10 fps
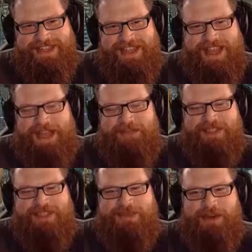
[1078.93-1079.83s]

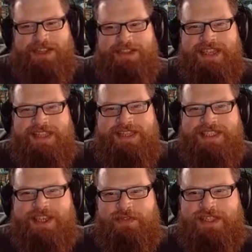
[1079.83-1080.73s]
Hamster, what are you getting
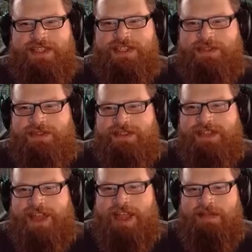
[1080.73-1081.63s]
yourself into?
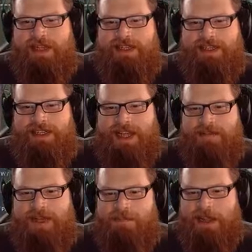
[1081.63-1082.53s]
I mean, I'm
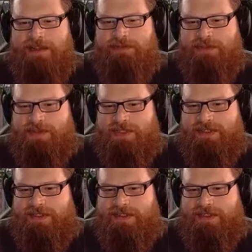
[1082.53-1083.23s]
going to bankrupt you.